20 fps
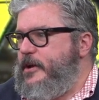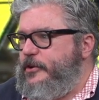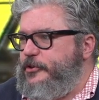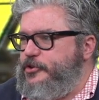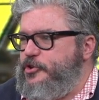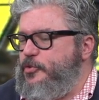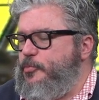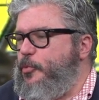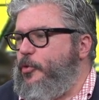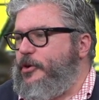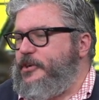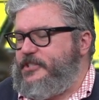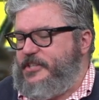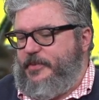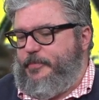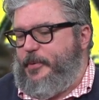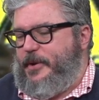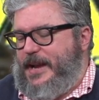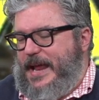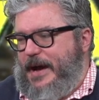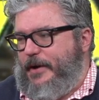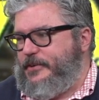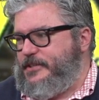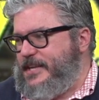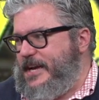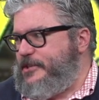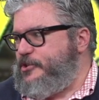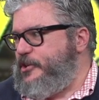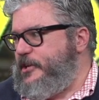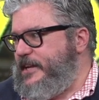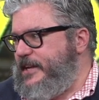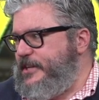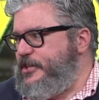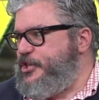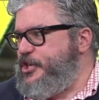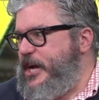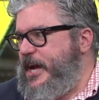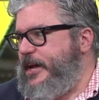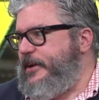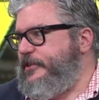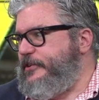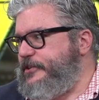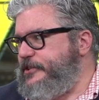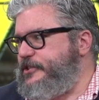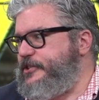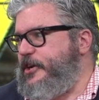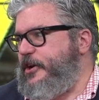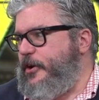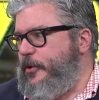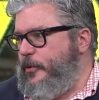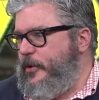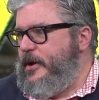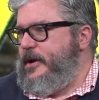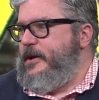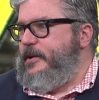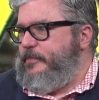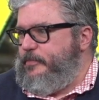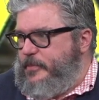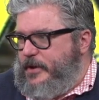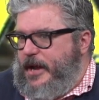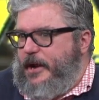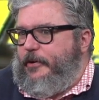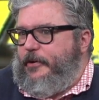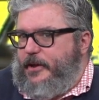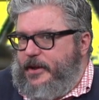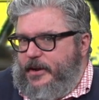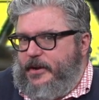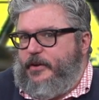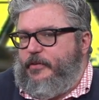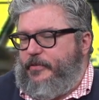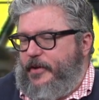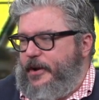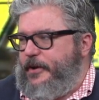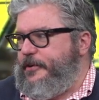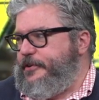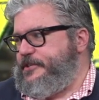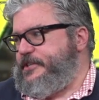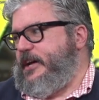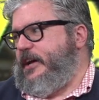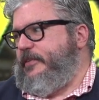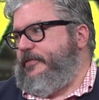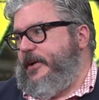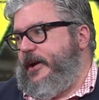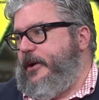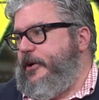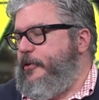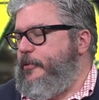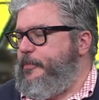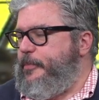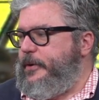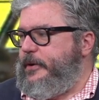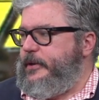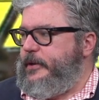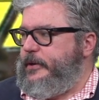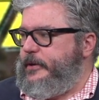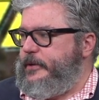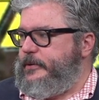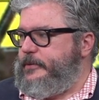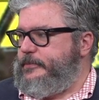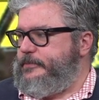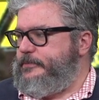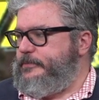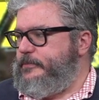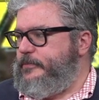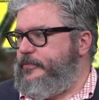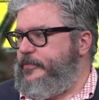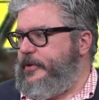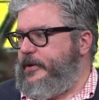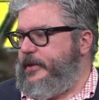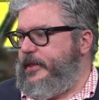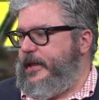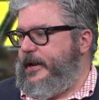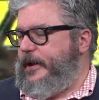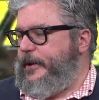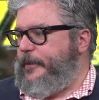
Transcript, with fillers: do more stuff. But now it's actually in channels, so yeah. Carrie can defend herself. I hope, and you know. Yeah, it was